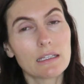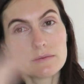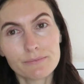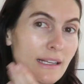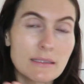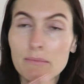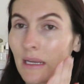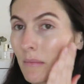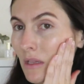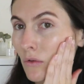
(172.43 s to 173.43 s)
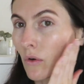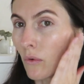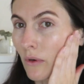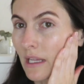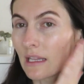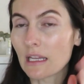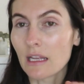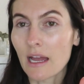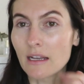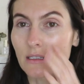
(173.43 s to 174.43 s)
It hasn't made me look
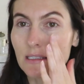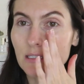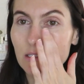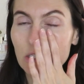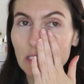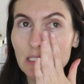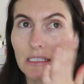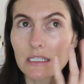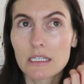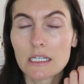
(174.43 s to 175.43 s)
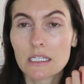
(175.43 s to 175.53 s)
oily and it's just,